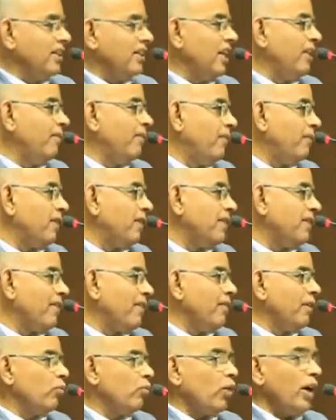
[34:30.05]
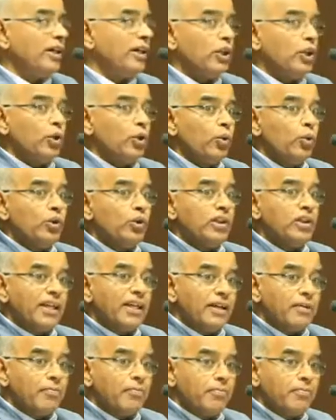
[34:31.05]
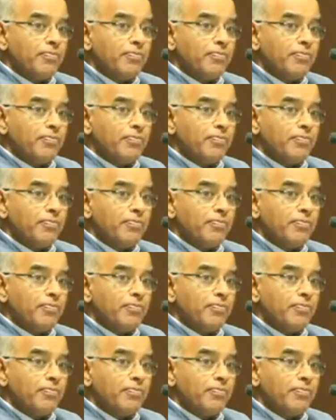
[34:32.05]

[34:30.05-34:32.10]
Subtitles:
357(1), 2, 3.